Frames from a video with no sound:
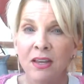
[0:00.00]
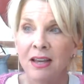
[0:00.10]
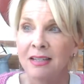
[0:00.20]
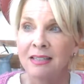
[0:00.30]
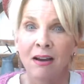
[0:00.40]

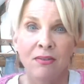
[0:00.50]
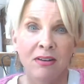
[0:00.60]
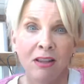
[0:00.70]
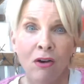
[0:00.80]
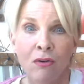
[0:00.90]
7
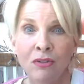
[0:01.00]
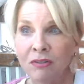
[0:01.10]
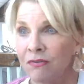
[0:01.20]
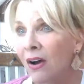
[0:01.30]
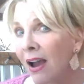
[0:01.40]
loaves
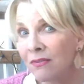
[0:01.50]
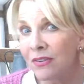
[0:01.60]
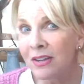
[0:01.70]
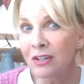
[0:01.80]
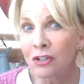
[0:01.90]
and 5
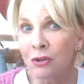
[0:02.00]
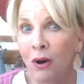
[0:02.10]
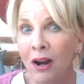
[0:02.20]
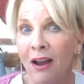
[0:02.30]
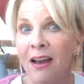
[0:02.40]
fish or
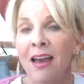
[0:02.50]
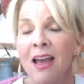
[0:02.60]
whatever.